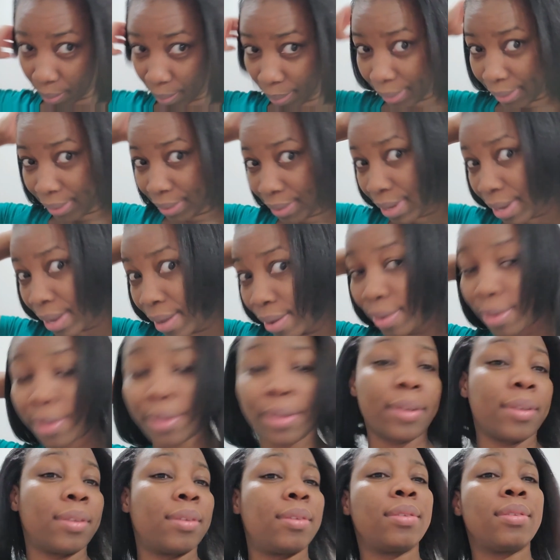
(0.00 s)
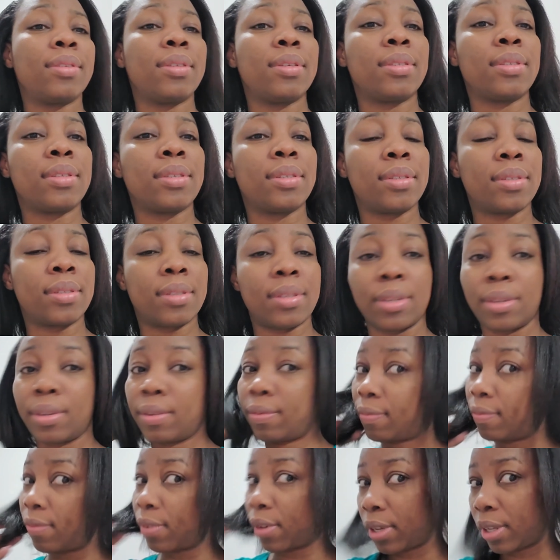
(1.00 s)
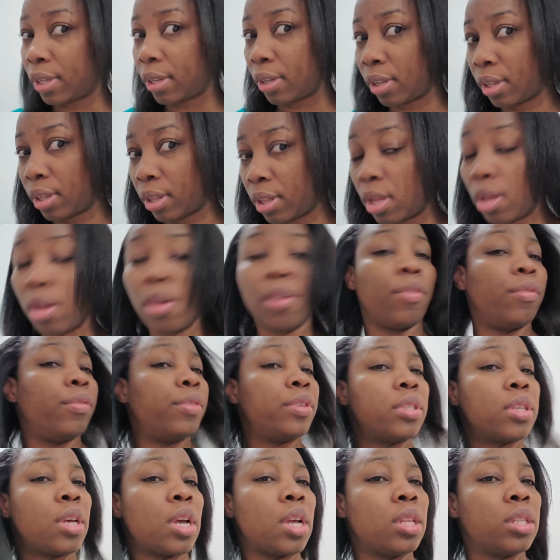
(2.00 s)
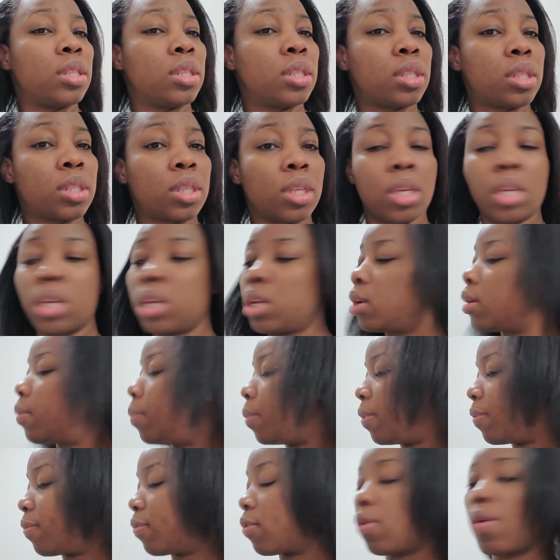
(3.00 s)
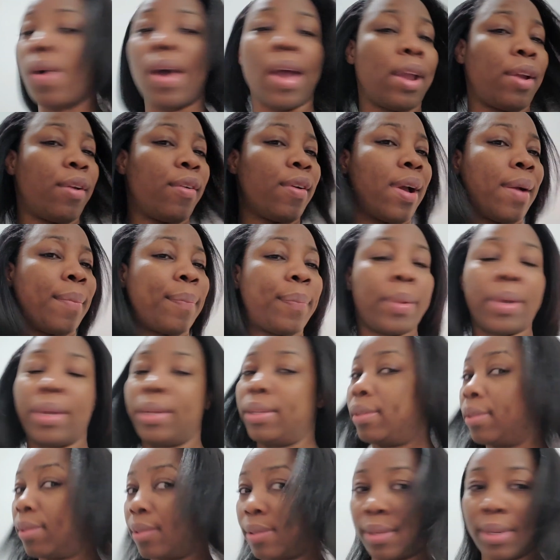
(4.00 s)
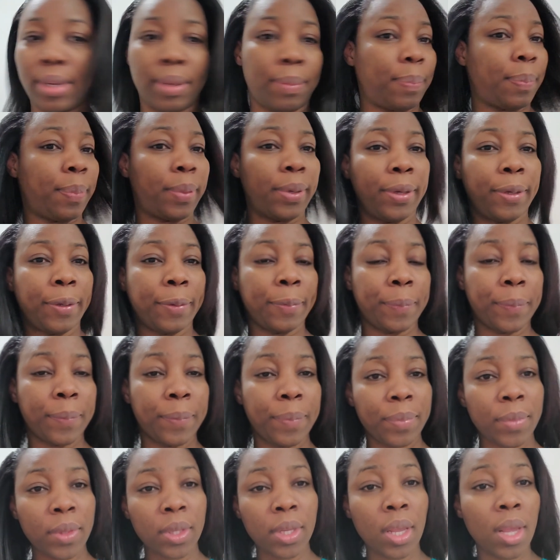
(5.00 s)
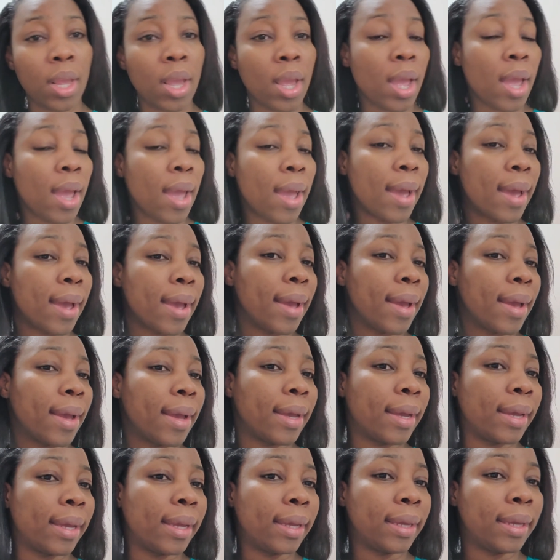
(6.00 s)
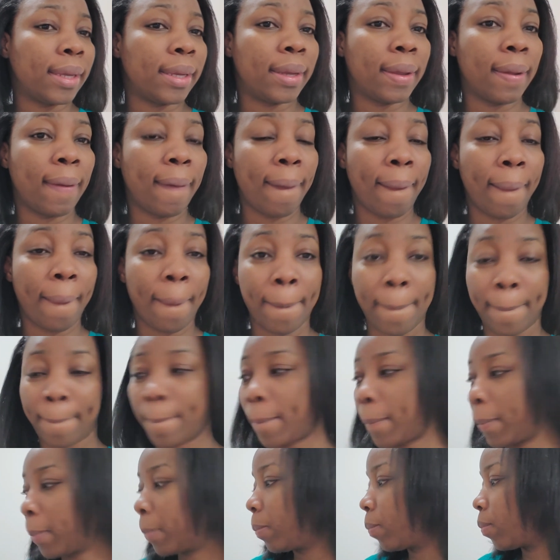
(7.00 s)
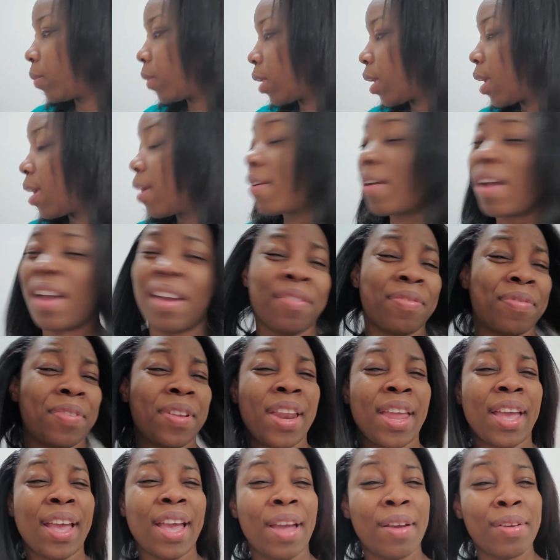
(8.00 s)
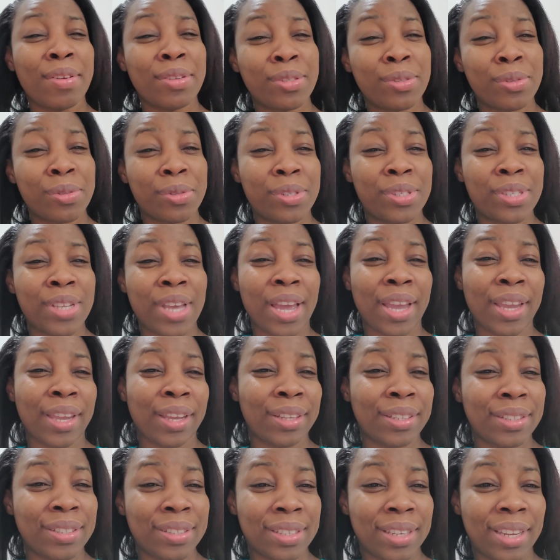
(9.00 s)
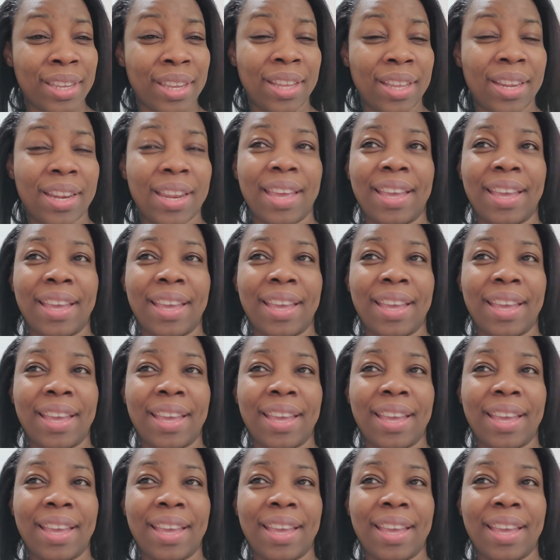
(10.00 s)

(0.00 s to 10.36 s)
But yeah, this is the final results before I wrap and sleep. I I feel like I was so tired today.